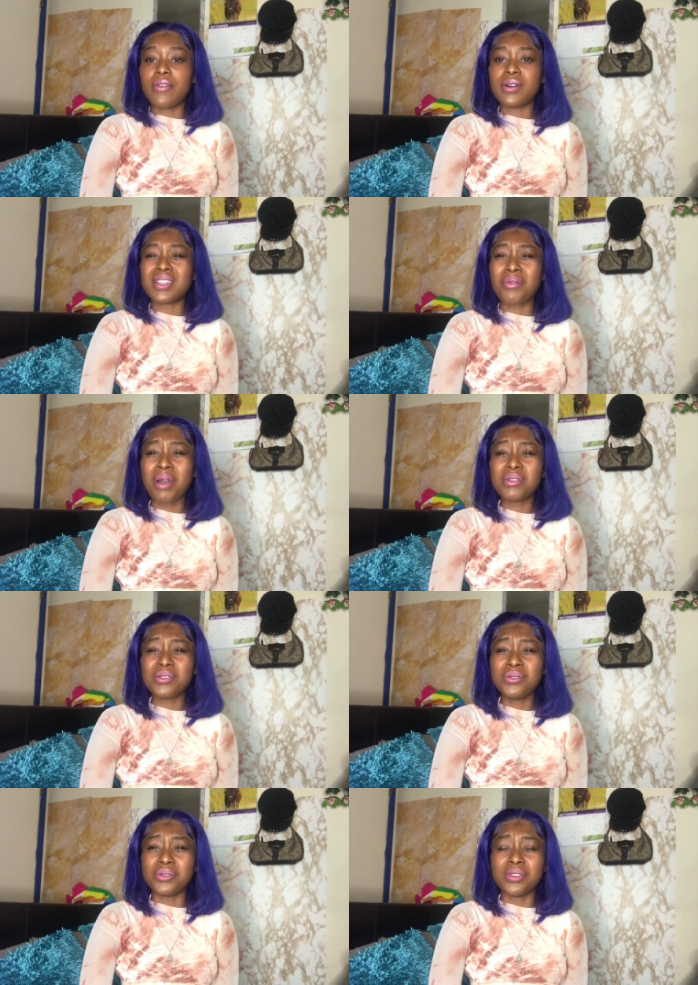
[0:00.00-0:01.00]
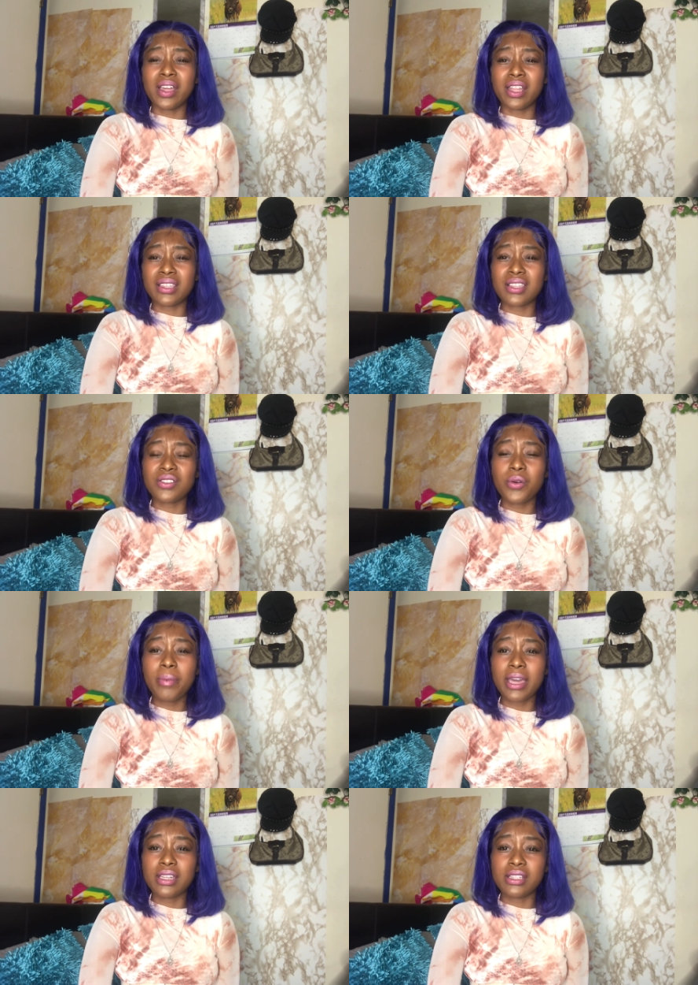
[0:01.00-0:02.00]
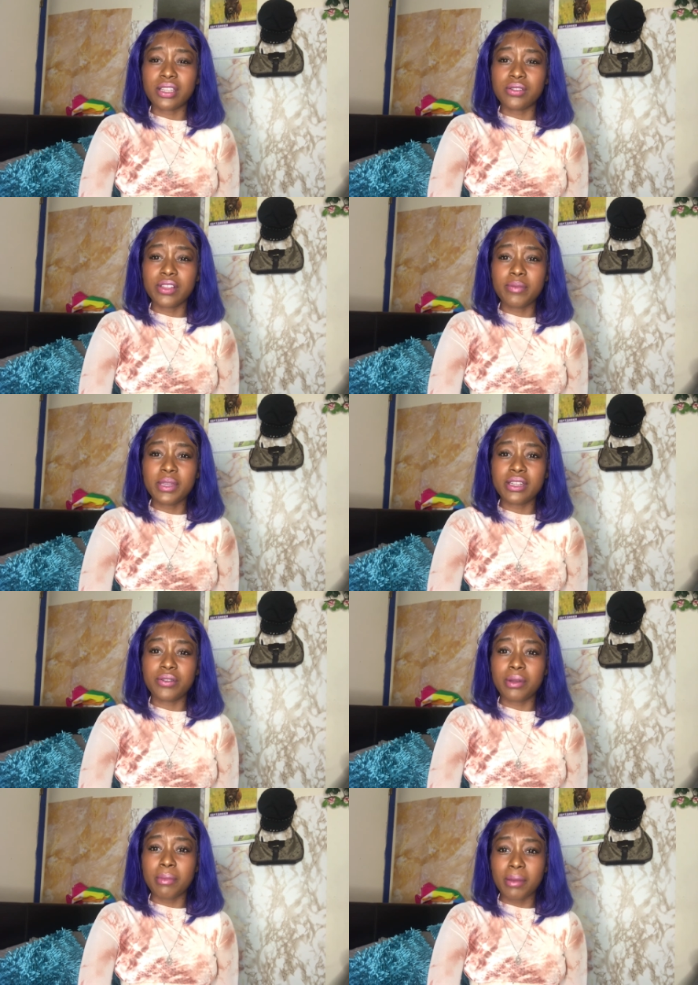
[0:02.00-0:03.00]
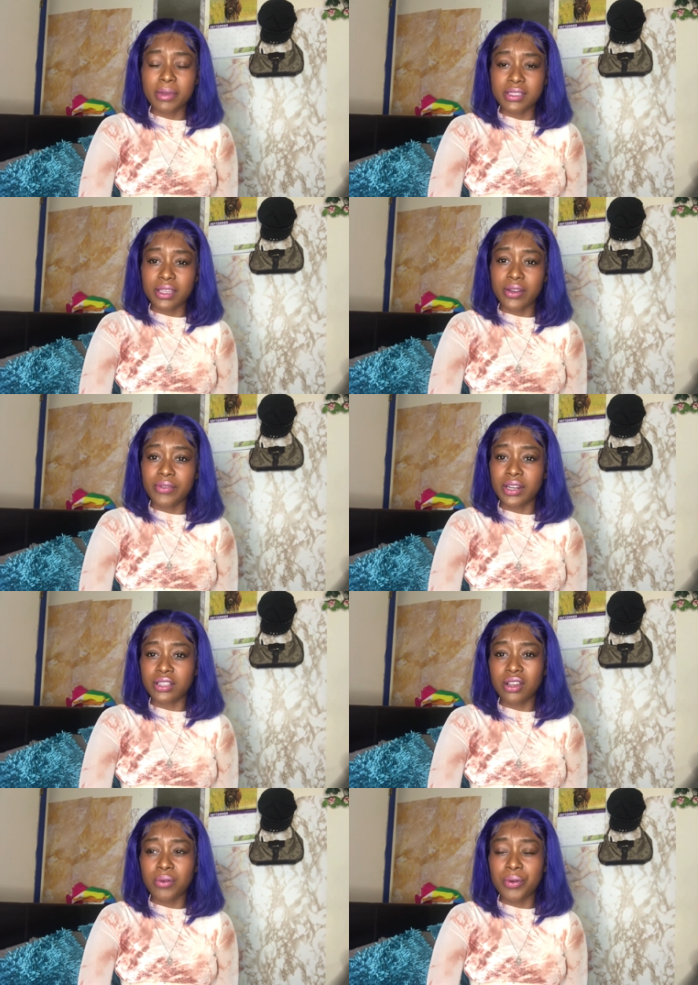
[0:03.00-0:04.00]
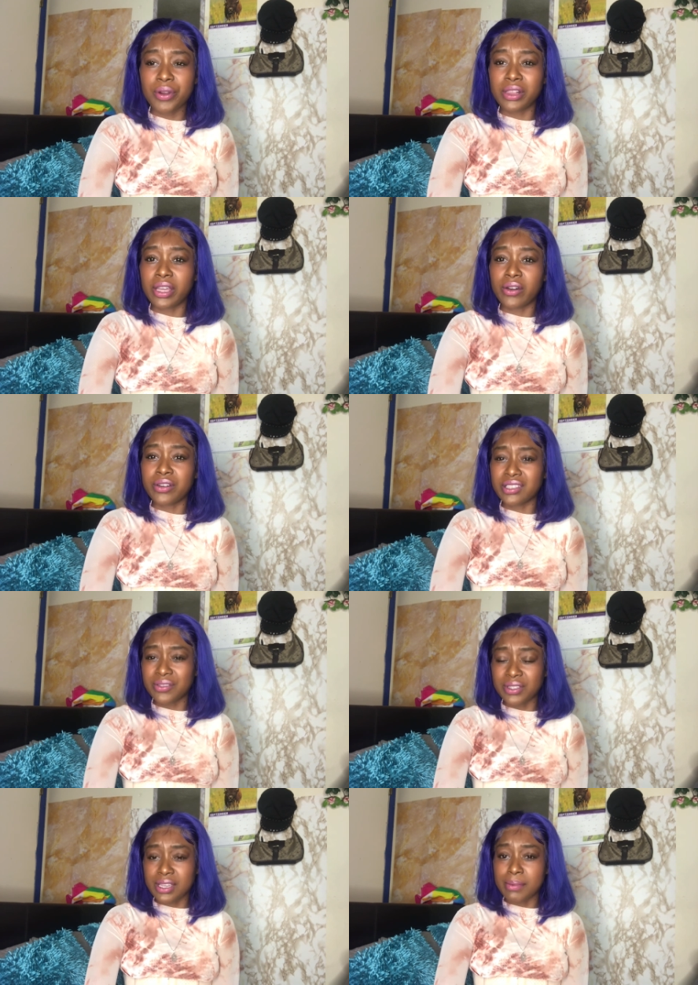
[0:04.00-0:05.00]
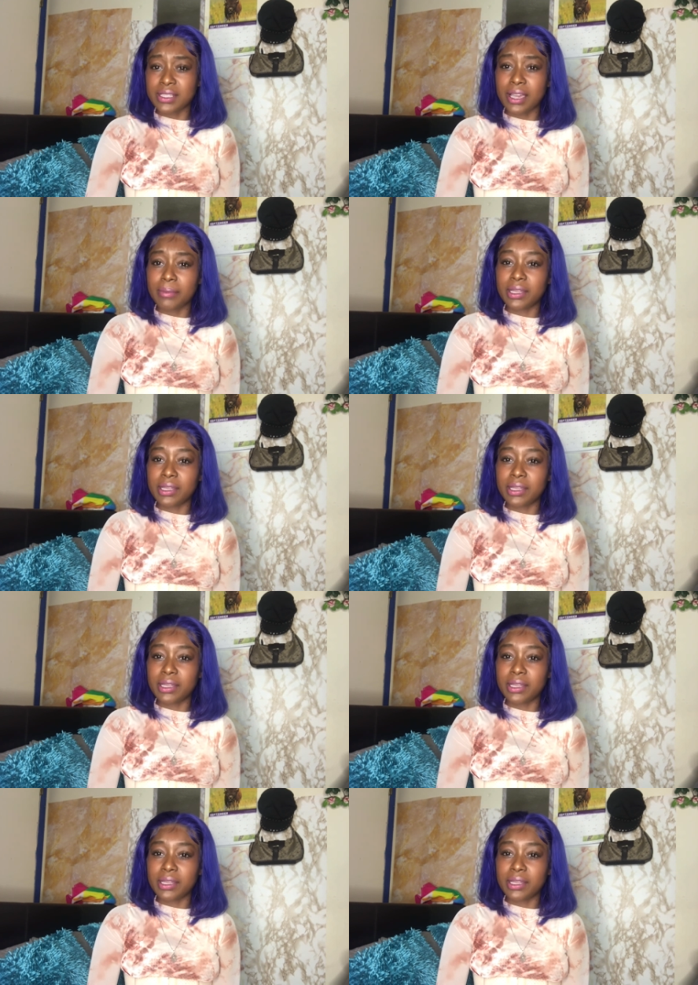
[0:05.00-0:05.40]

I was like, why would you do that? Like, that's so petty. Like, you left me in the crib by myself, and I thought we were like on a different type of time.